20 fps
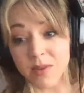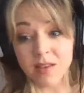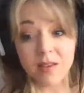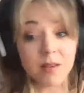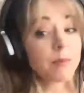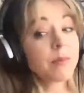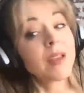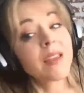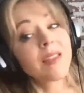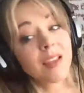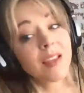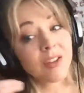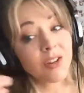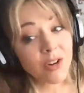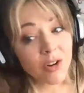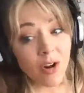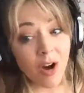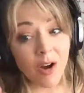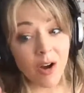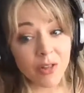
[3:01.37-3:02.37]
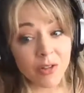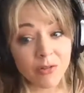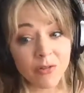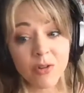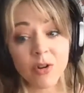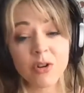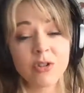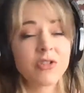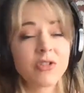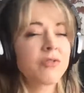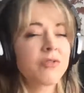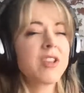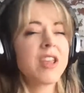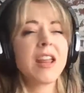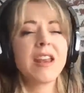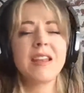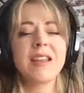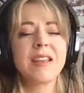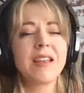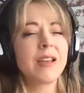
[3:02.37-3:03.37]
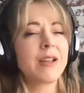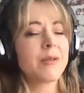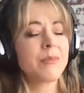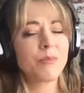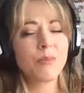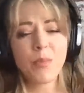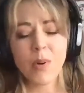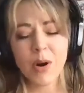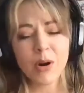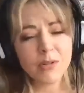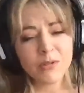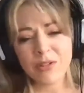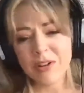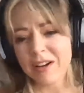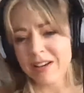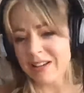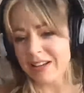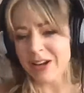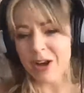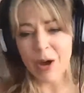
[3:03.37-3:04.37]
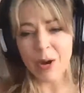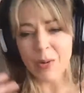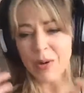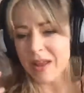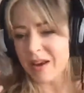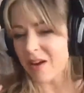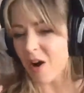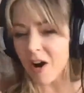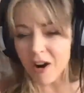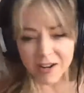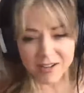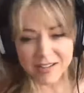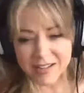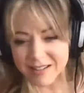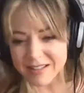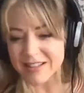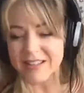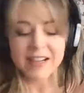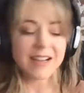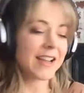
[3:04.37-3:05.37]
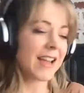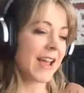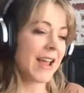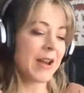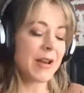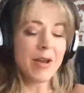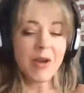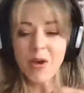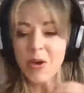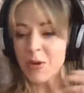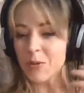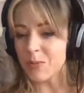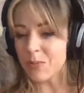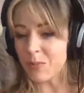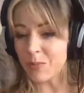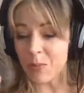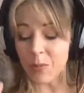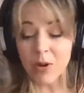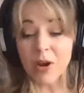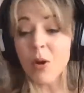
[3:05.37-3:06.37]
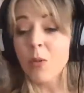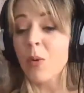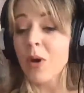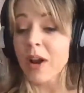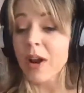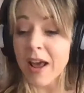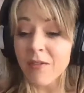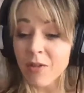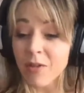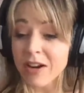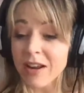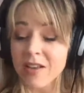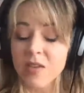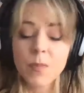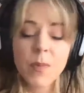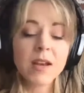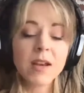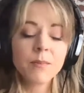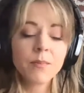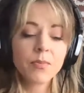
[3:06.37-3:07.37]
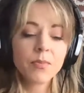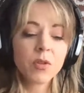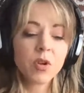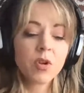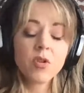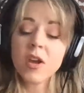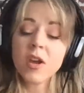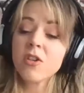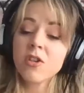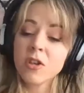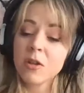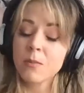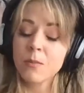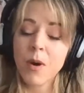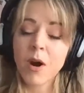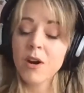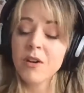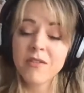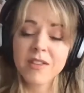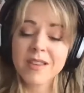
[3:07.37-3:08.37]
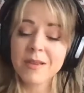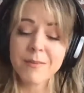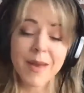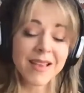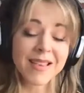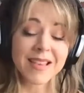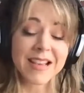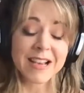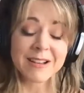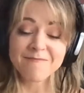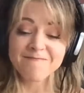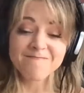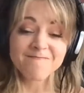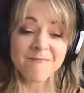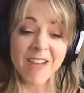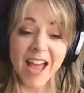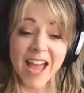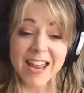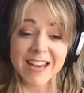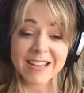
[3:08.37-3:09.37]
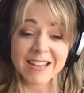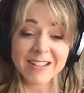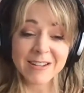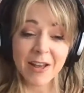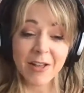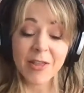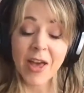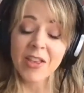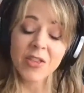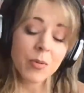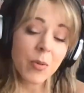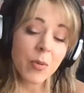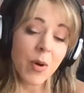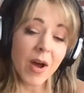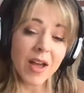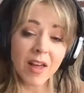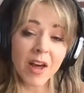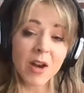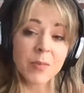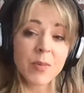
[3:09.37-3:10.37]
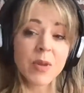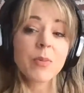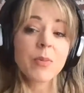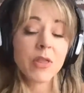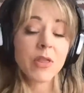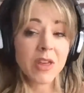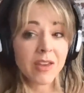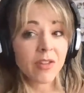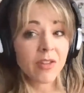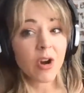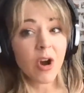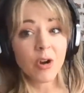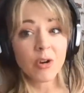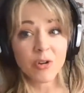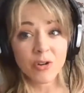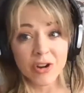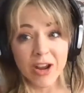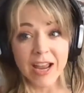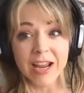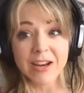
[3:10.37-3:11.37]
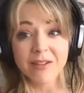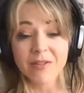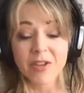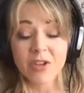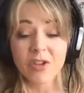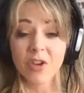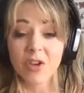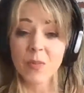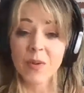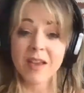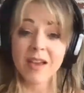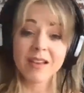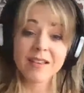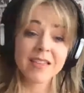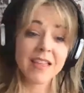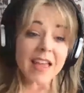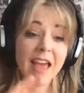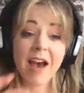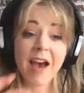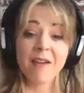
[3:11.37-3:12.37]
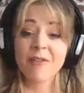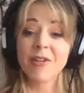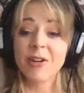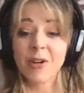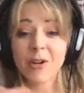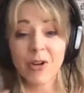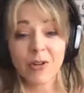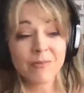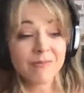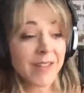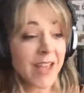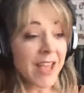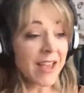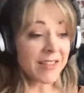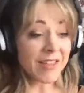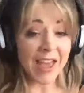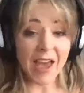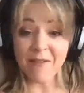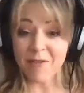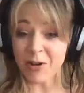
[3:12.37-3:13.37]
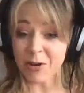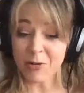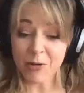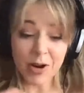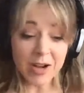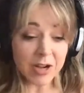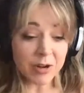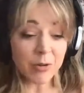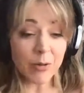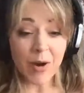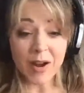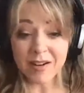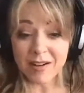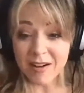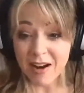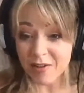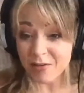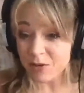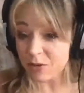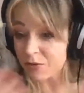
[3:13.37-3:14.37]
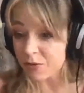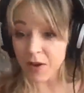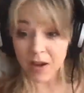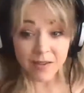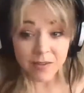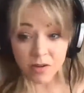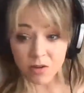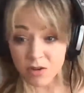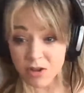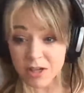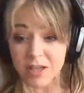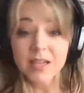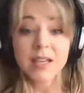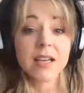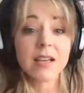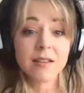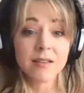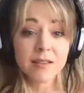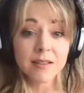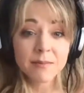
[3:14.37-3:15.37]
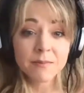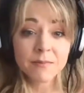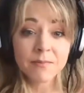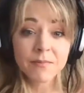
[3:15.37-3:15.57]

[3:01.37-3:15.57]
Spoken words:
doesn't mean that you're not on the verge of getting it perfect, and artistic and, whatever it is. But creation, part of it's messy. And that's why a lot of people think they're not creative. It's just because they haven't created quite enough to find their genius.